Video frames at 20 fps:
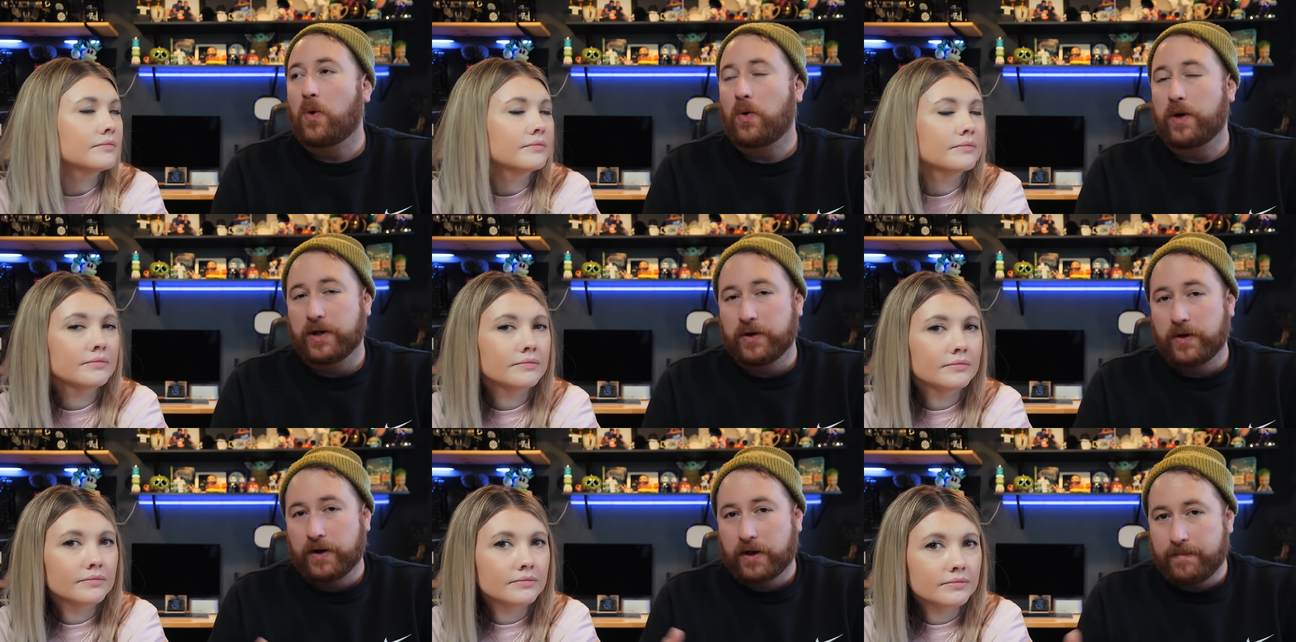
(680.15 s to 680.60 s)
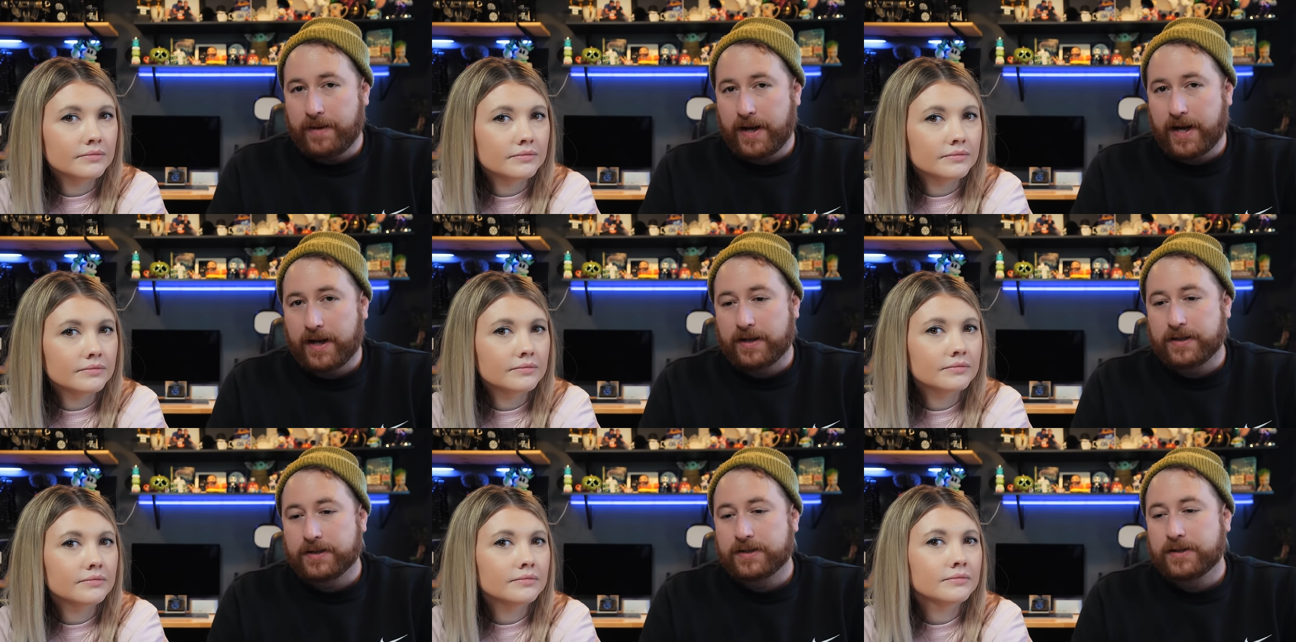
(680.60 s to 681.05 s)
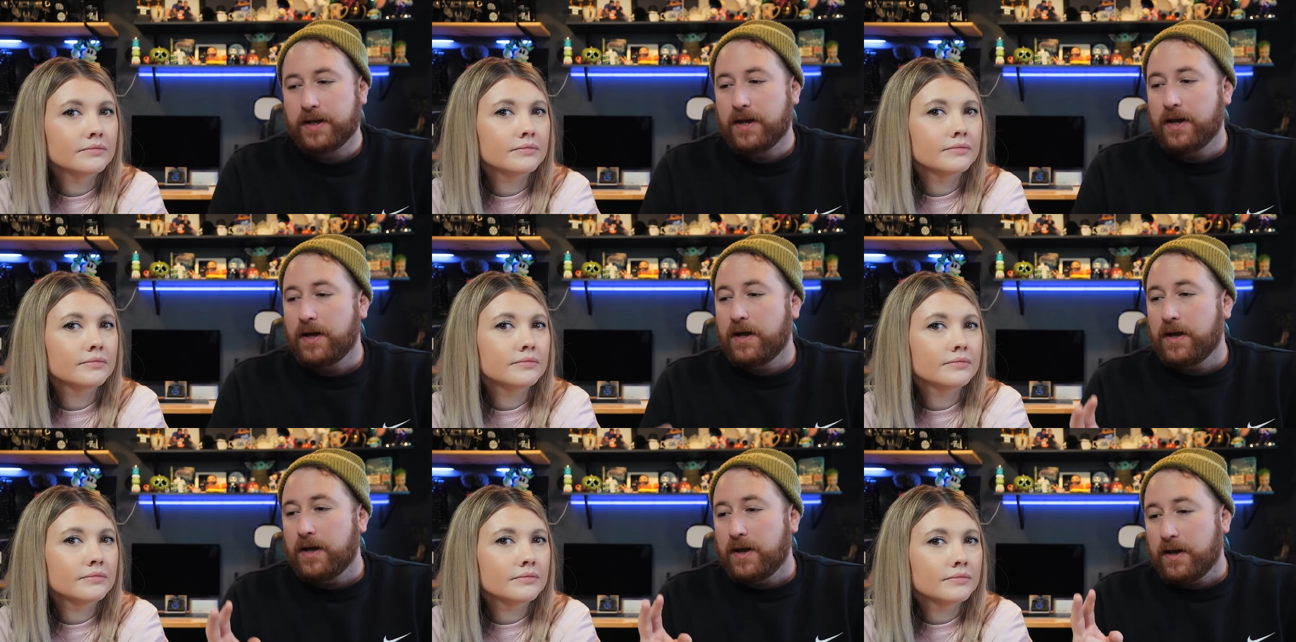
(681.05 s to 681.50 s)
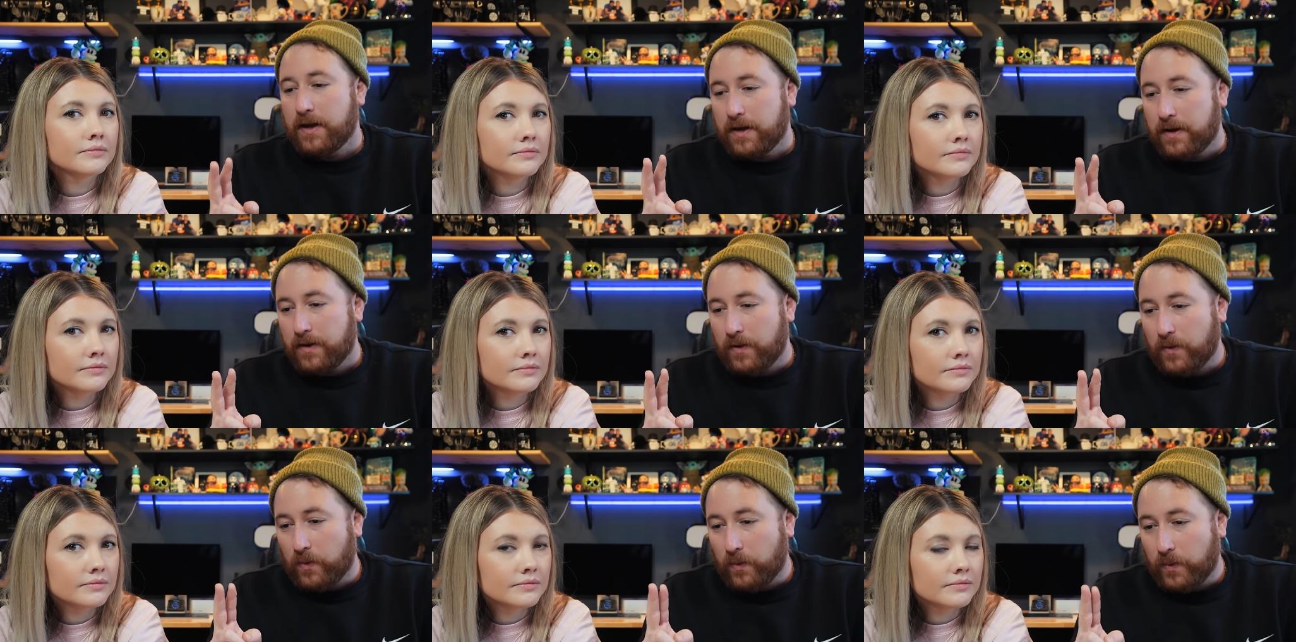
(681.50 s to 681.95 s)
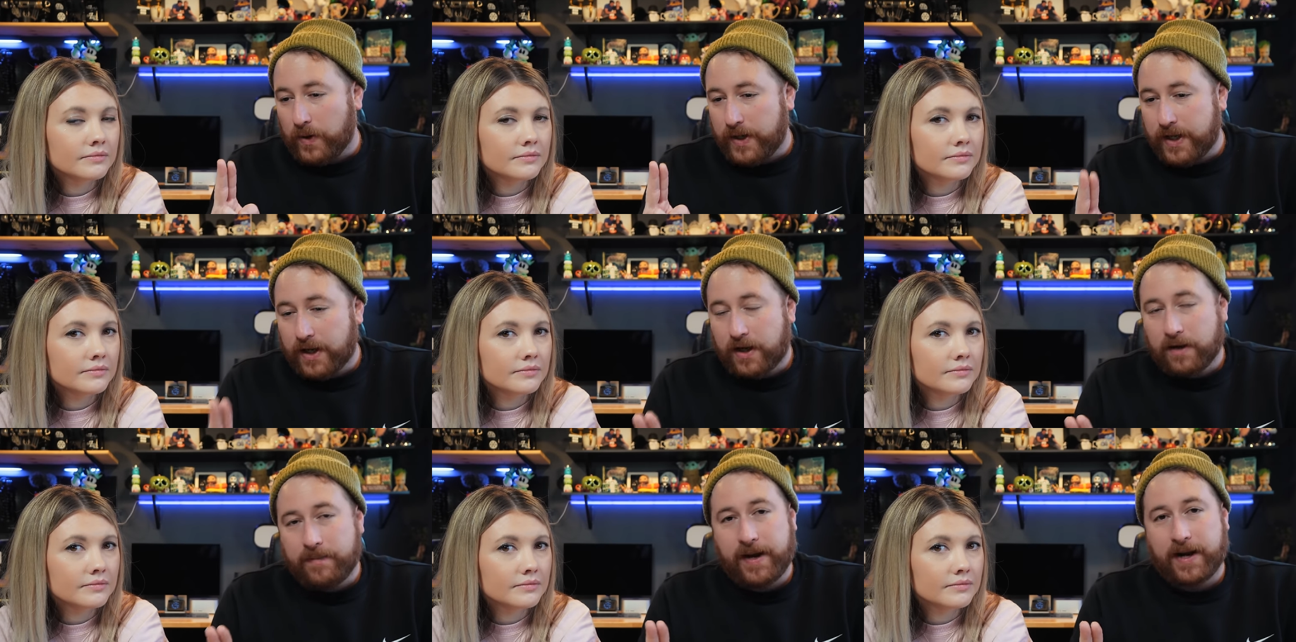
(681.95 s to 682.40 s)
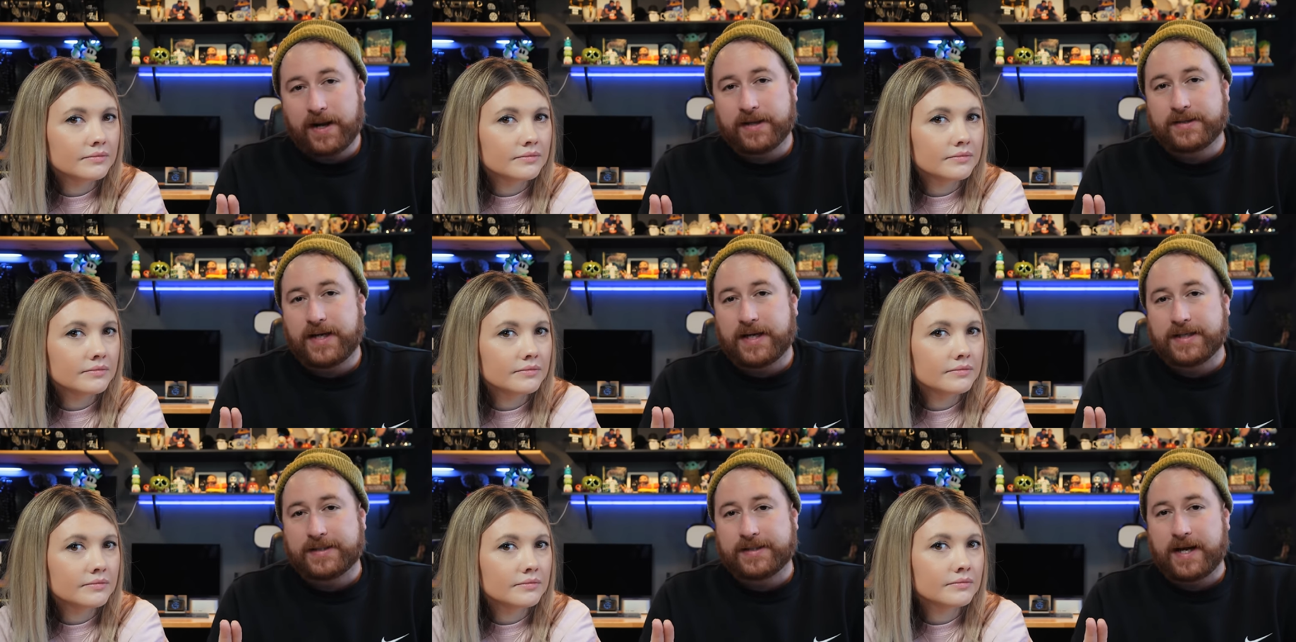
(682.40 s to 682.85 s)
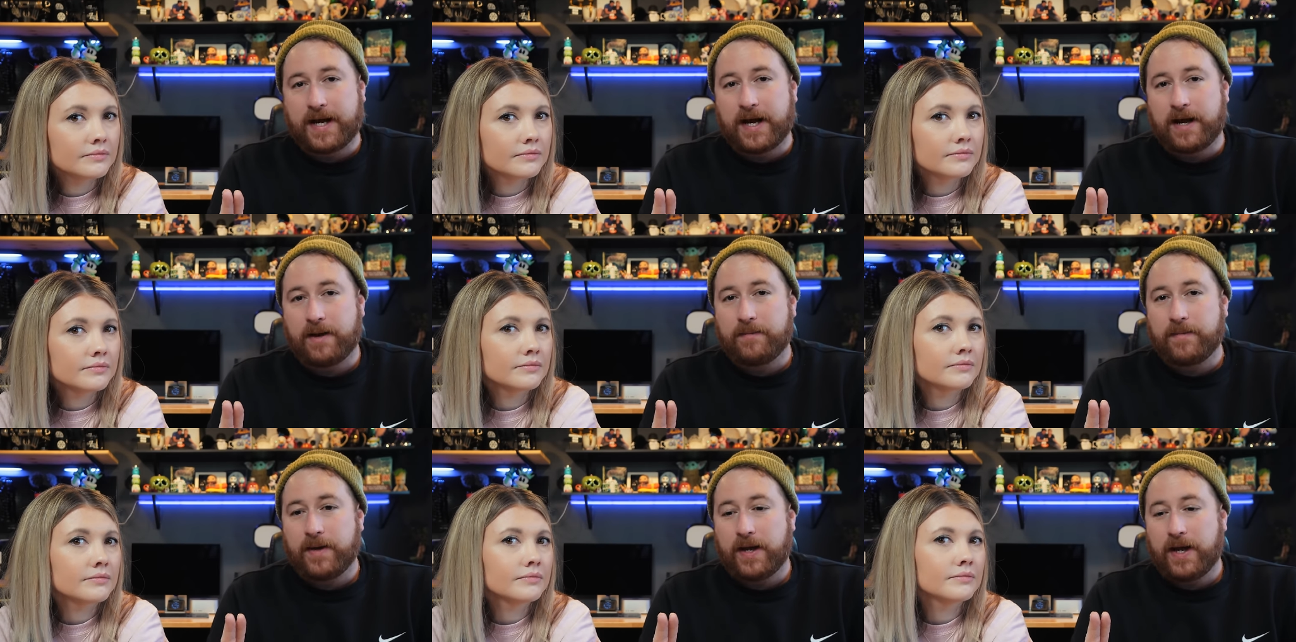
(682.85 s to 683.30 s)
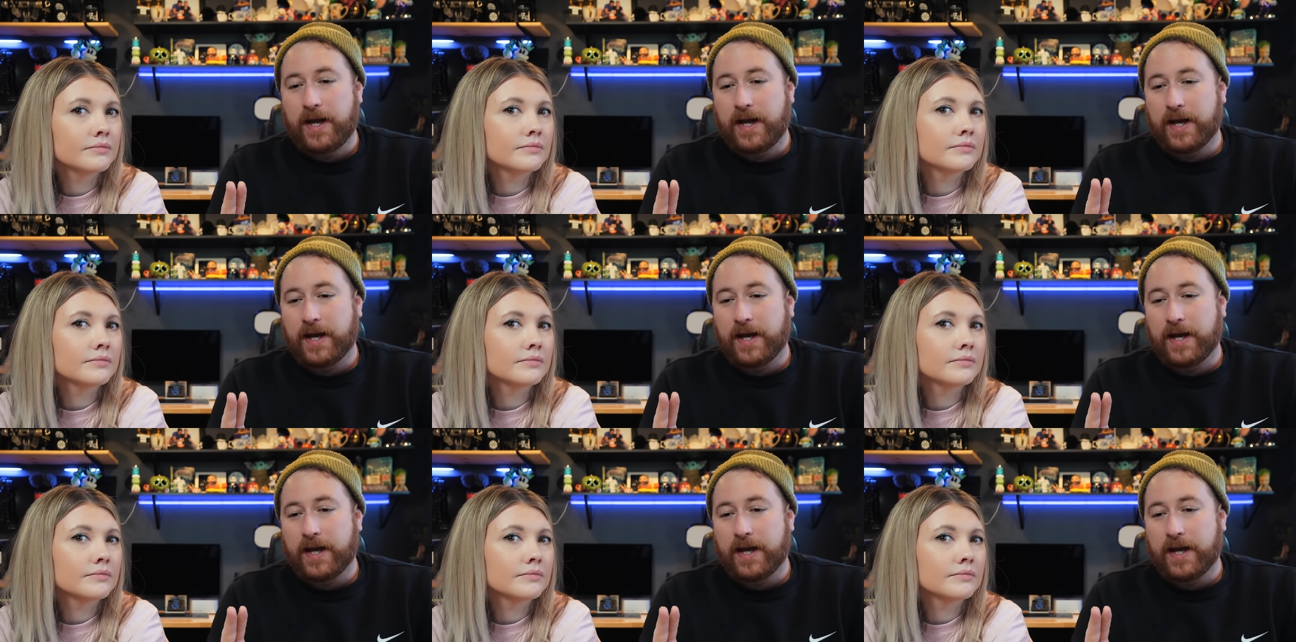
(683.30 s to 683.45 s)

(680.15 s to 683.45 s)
Speaker 1: or you can go to Cabanas we did cabanas last time